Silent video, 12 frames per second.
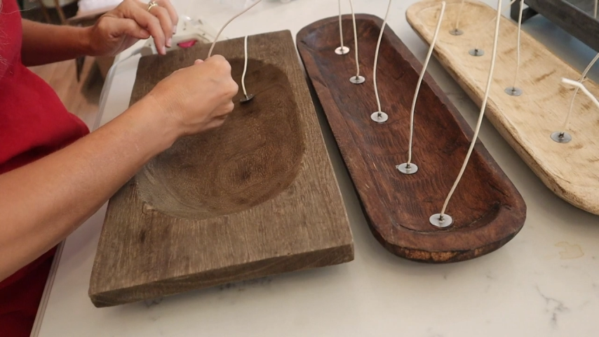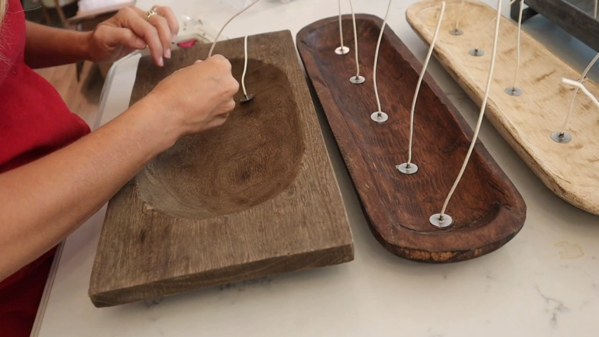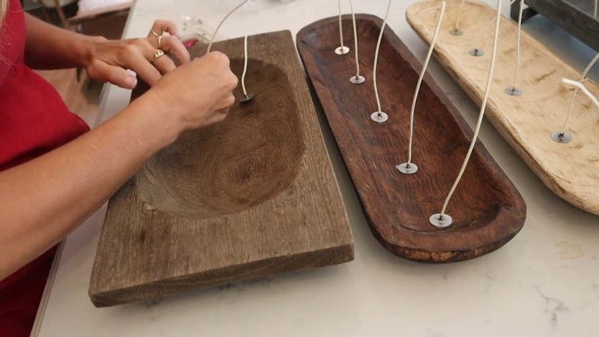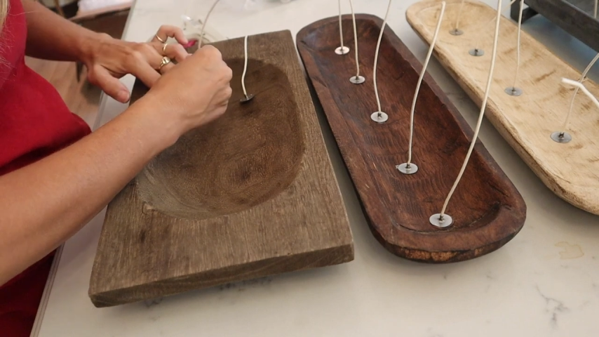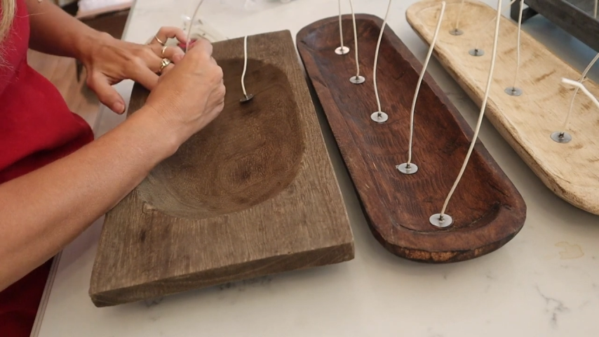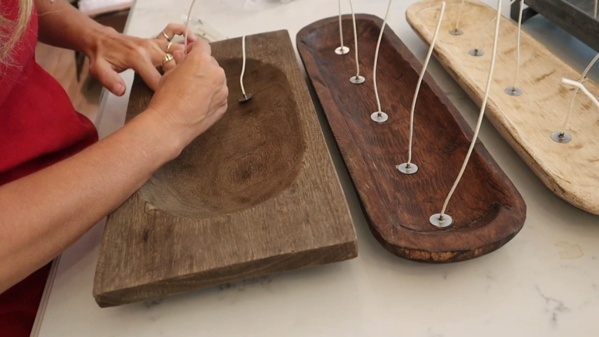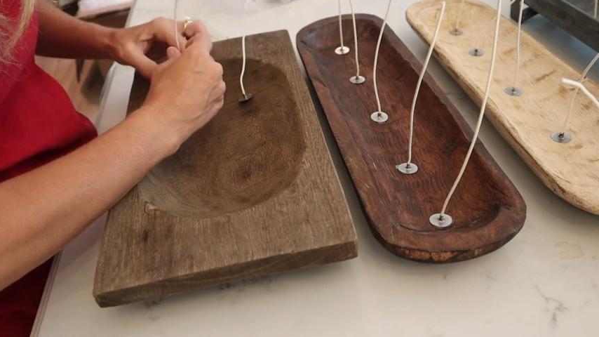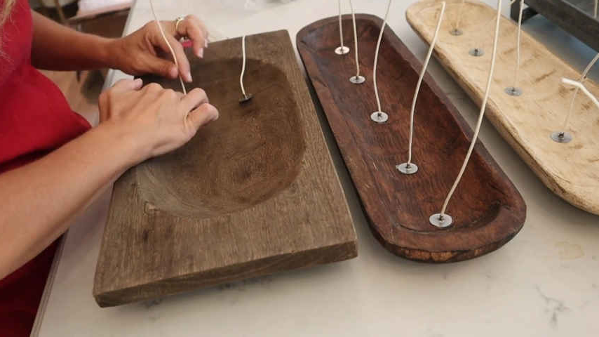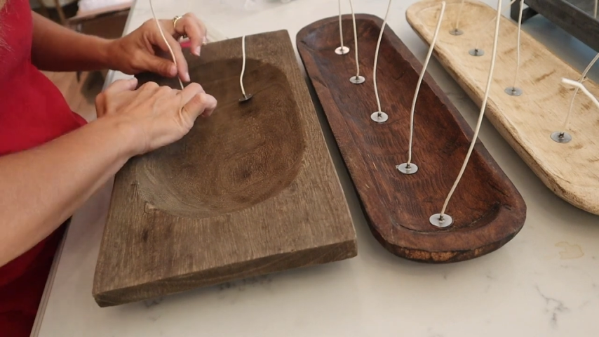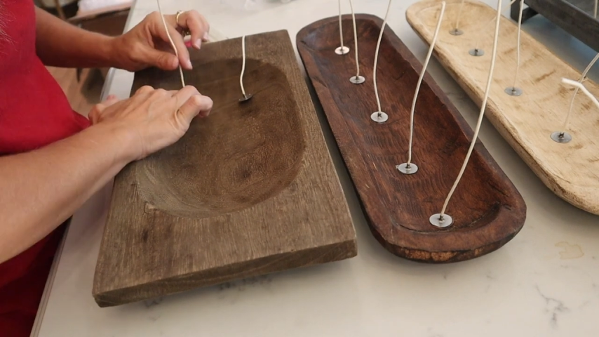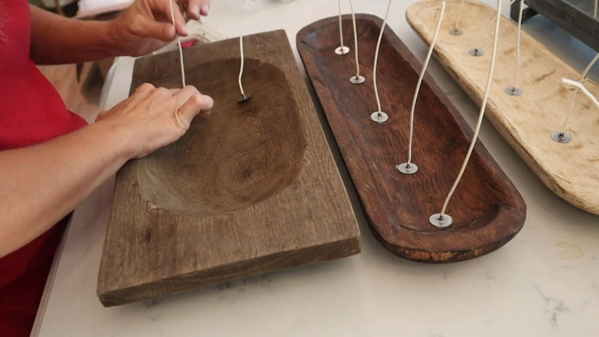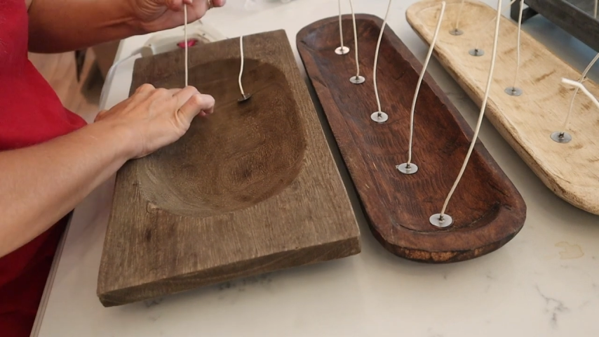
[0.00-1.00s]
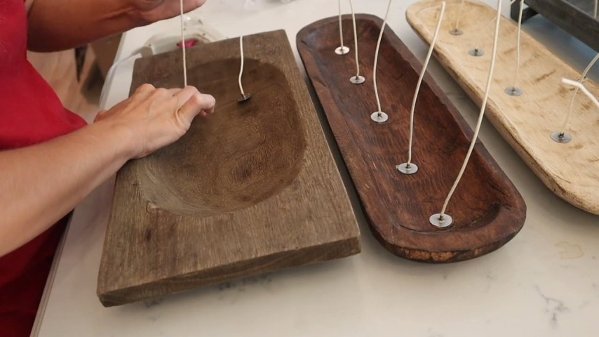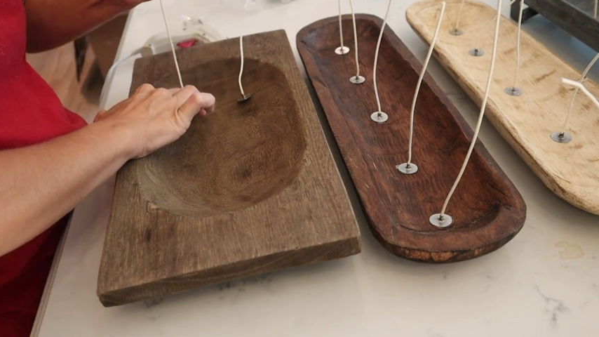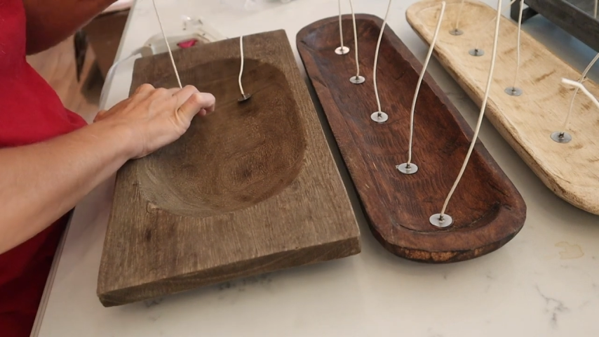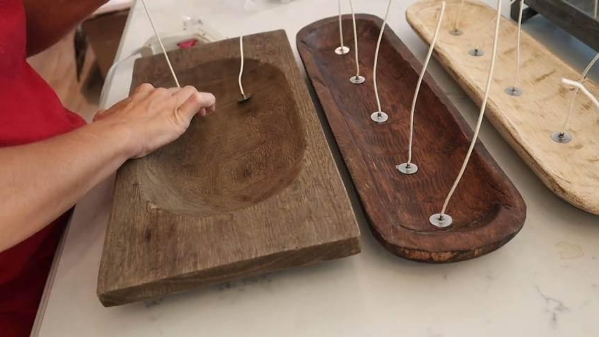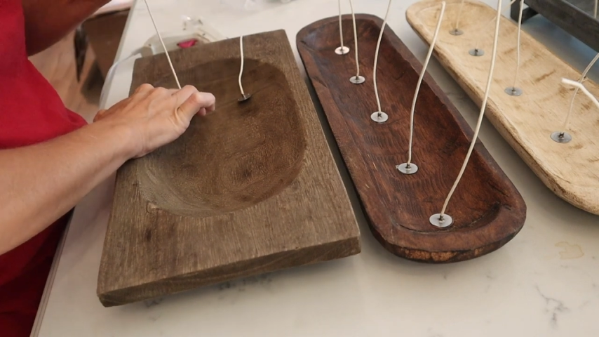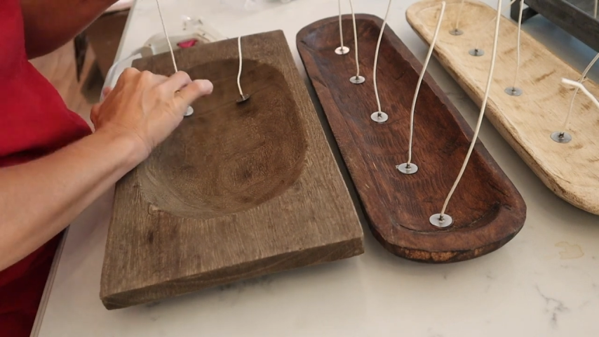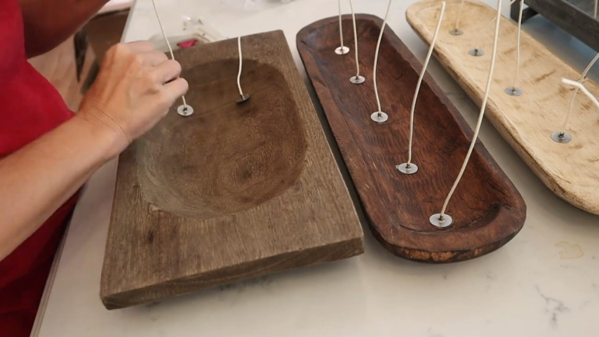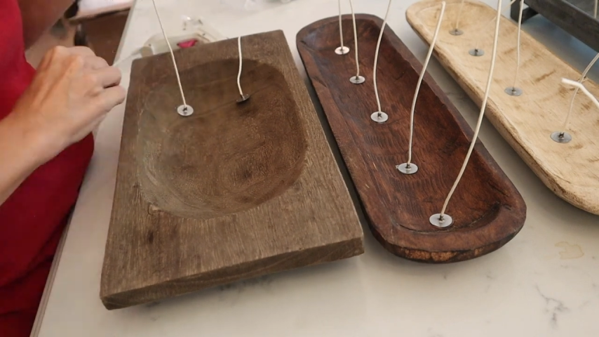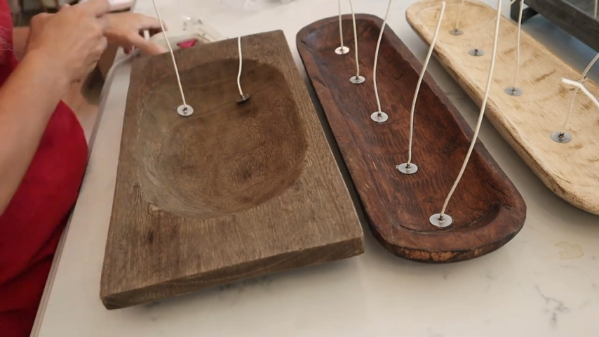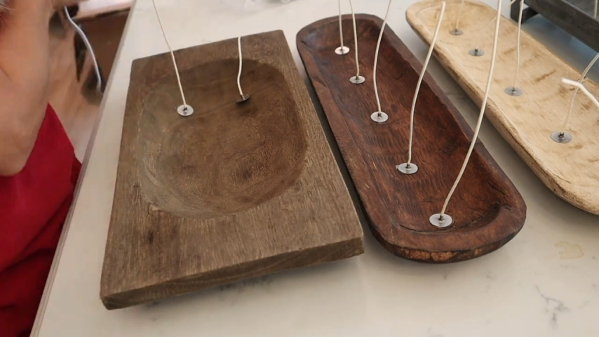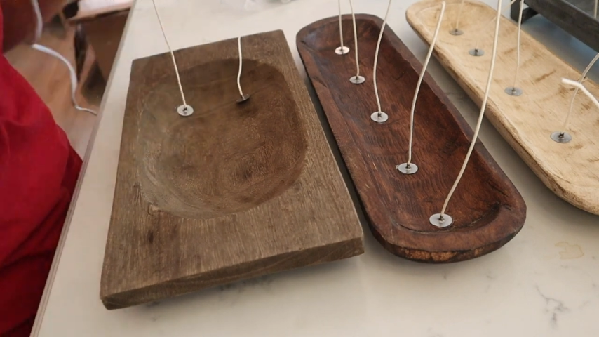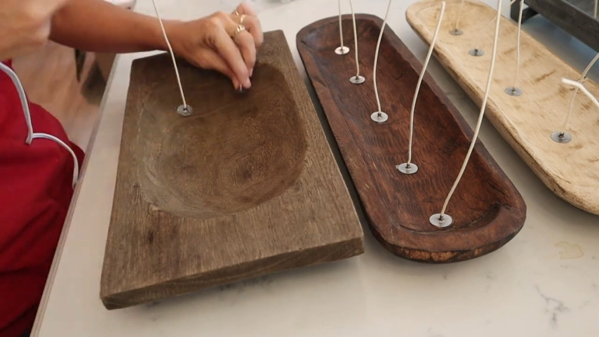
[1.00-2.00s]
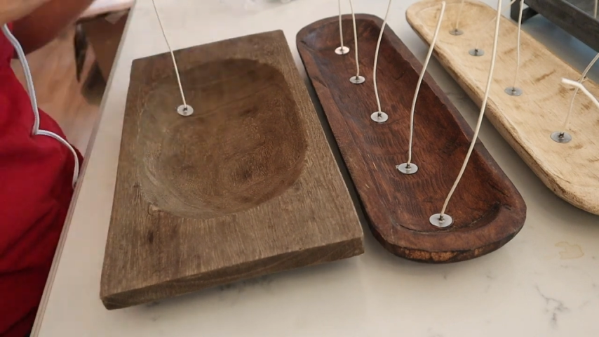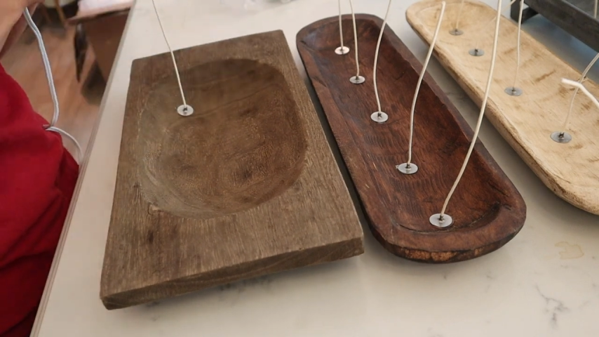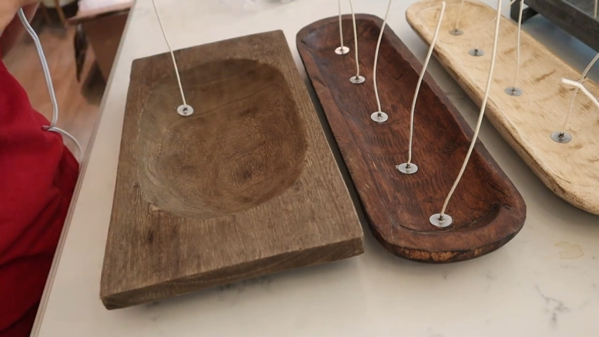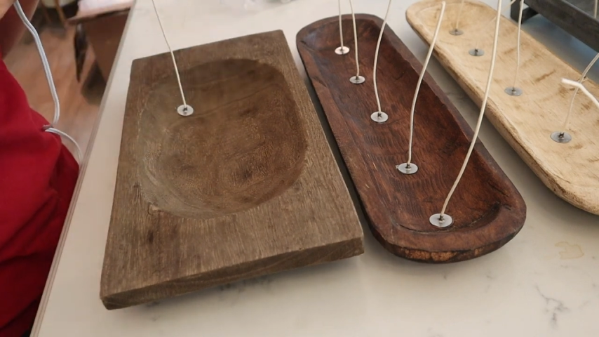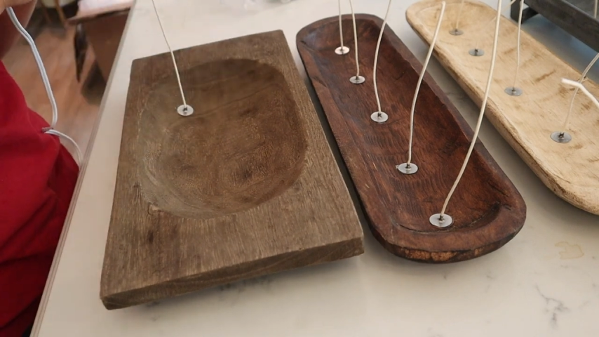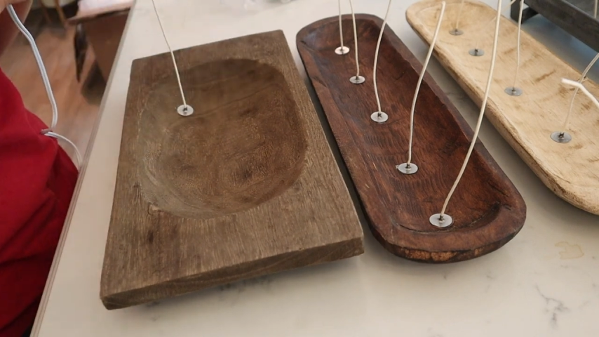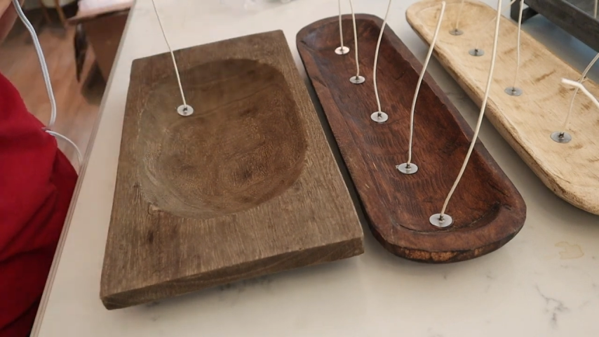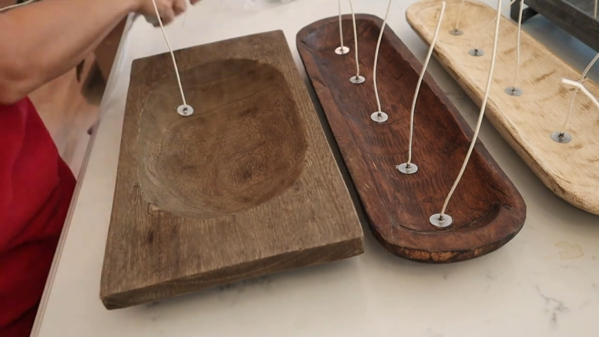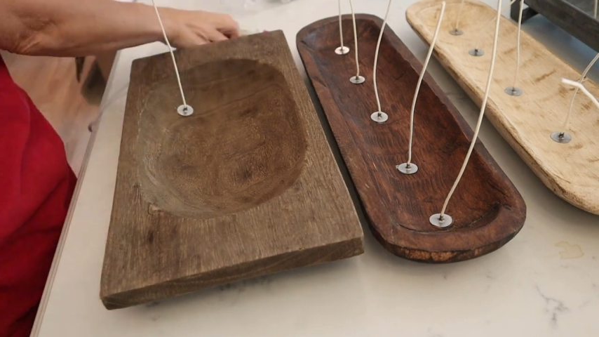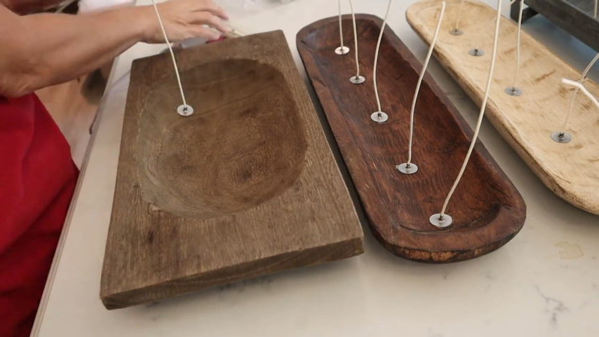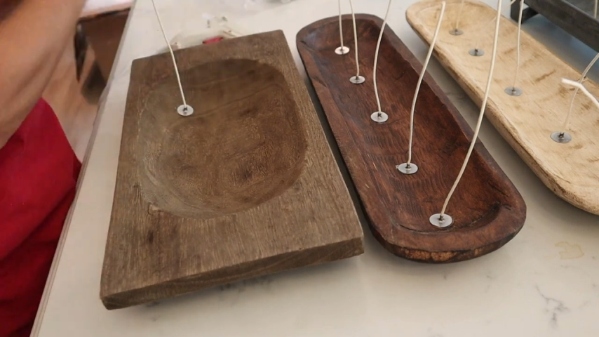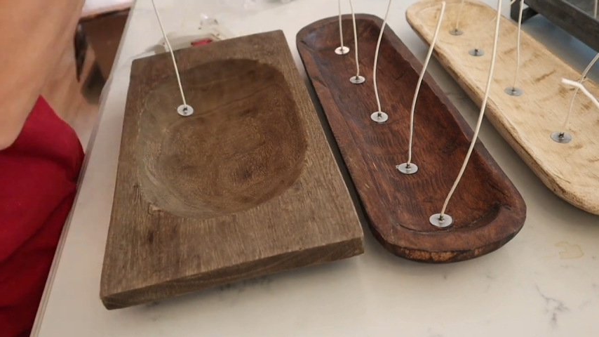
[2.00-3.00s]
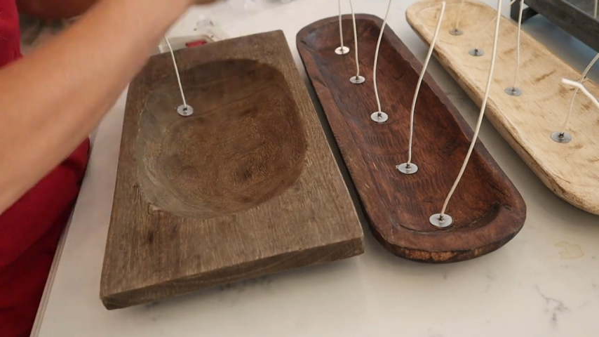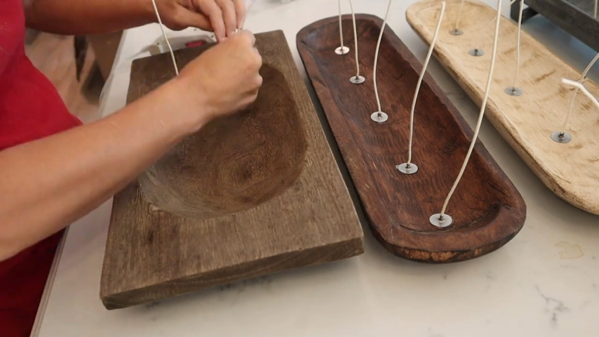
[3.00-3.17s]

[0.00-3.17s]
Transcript: Nobody's mouth can be seen.